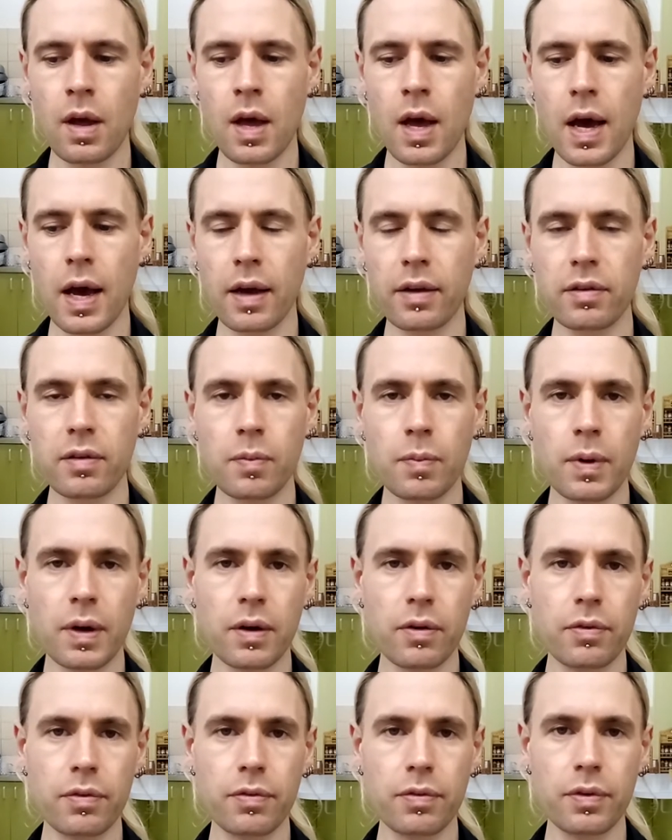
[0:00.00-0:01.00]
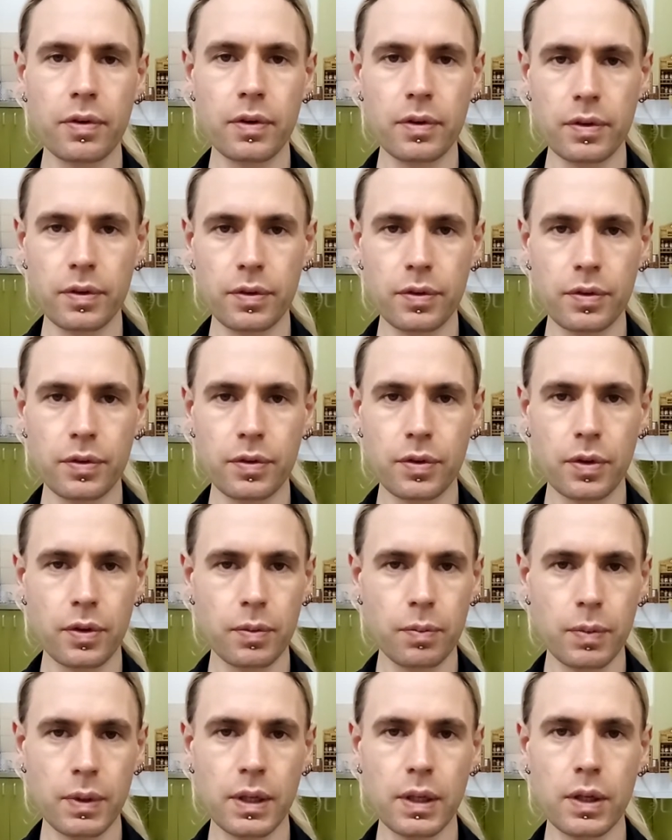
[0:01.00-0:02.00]
As above, so
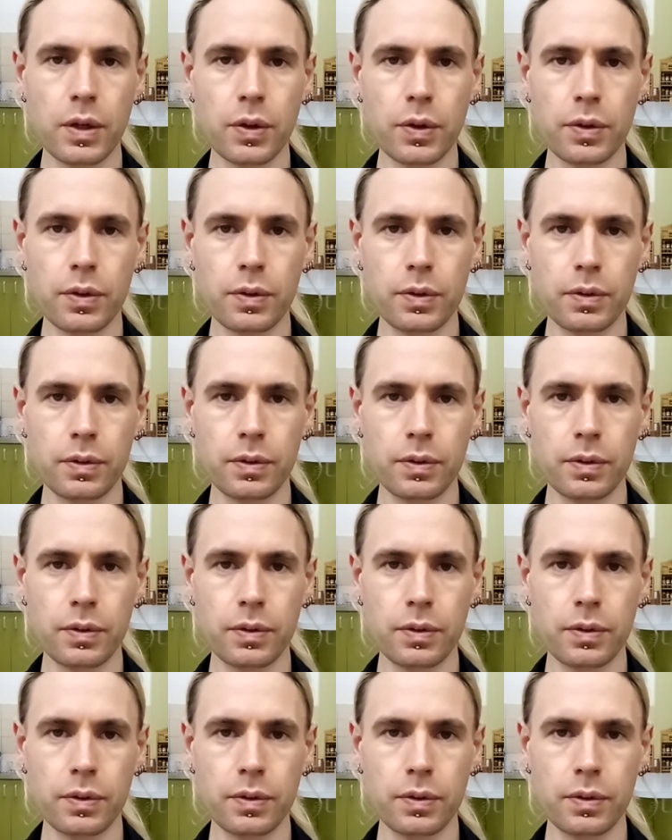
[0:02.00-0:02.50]
below.